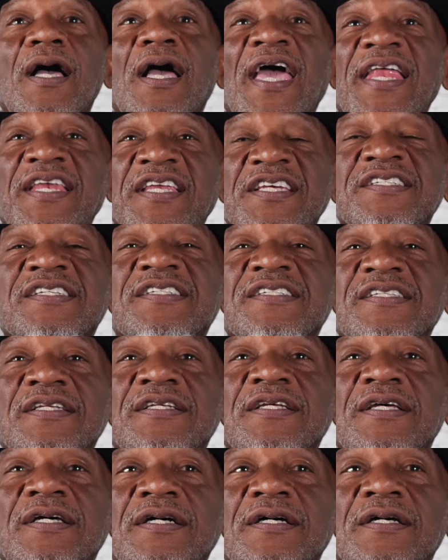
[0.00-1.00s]
And this is
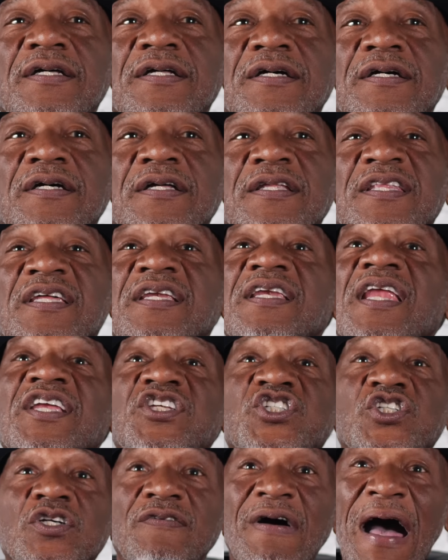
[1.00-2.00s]
the
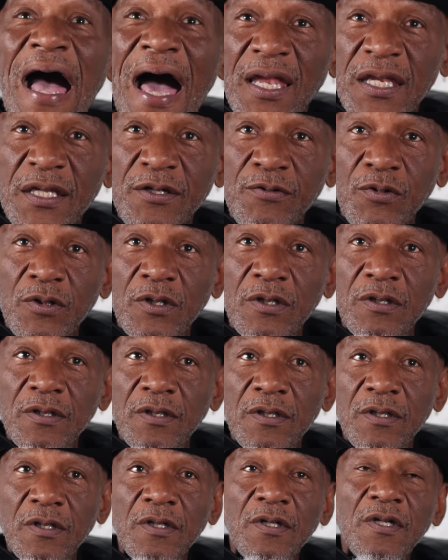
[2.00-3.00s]
nature of Hollywood.
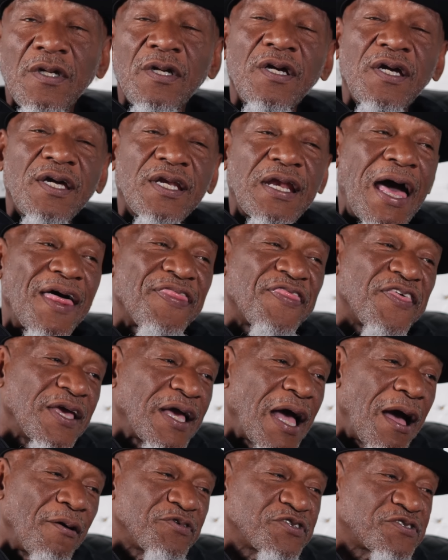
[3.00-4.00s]
And I think
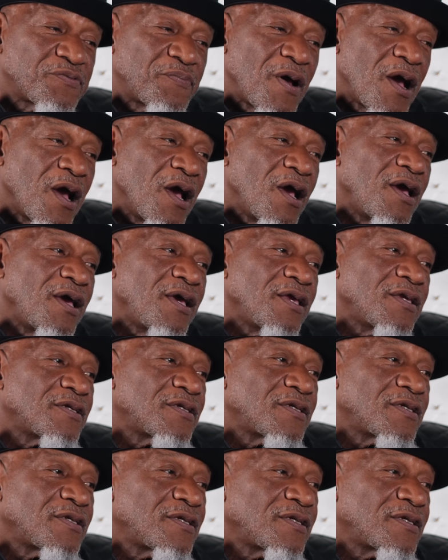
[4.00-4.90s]
I was married